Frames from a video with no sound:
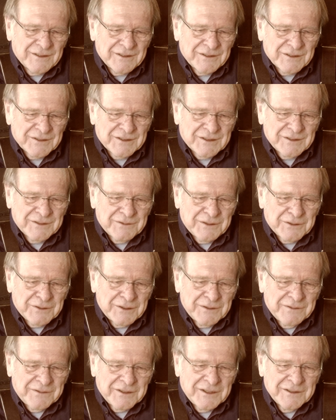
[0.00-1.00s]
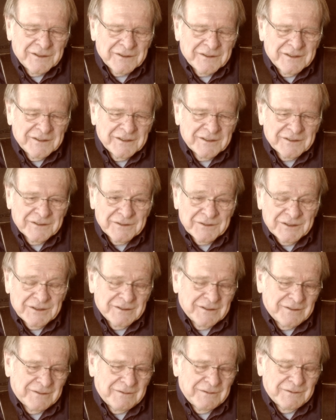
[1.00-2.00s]
It's a very fine thing.
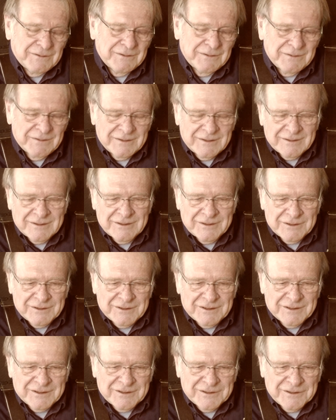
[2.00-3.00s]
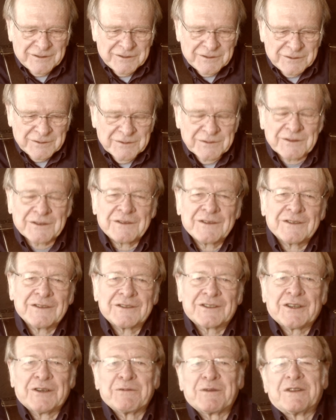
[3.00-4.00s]
It's, a, it's
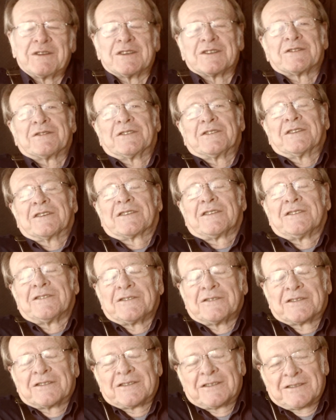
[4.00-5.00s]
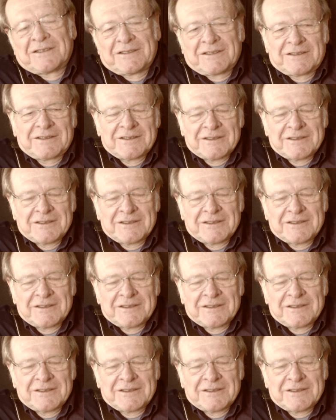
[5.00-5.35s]
uh, something that's very close.